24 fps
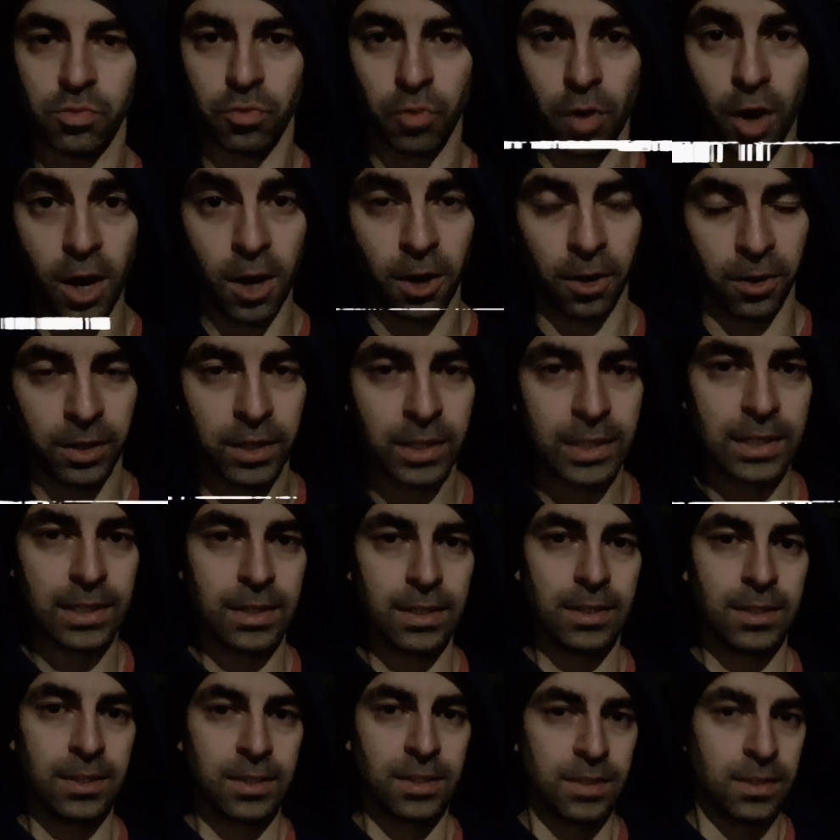wrong,
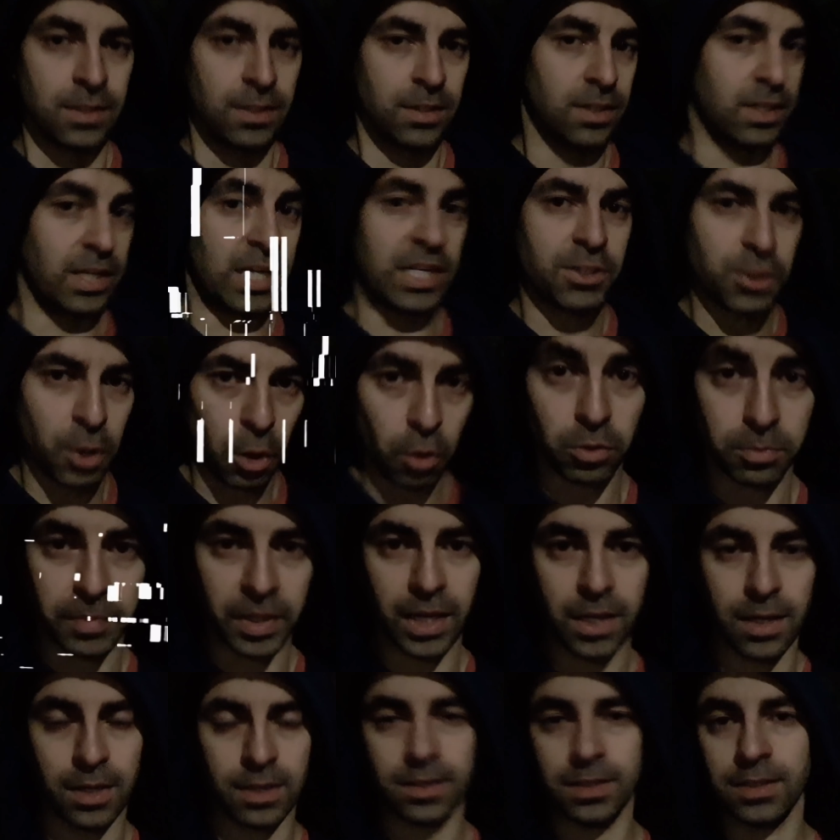and he told
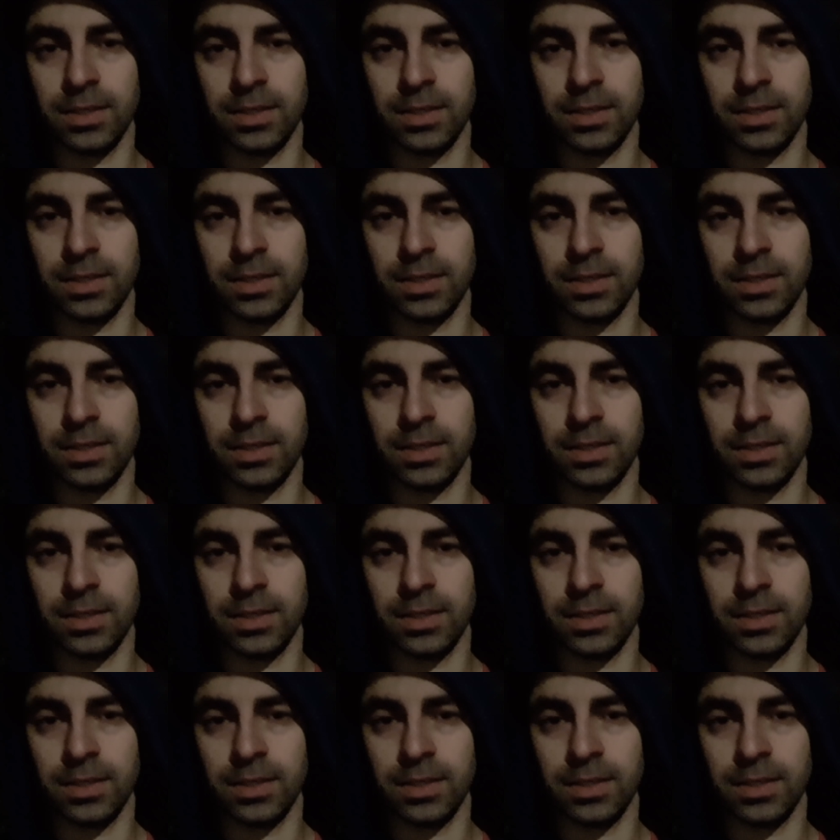me.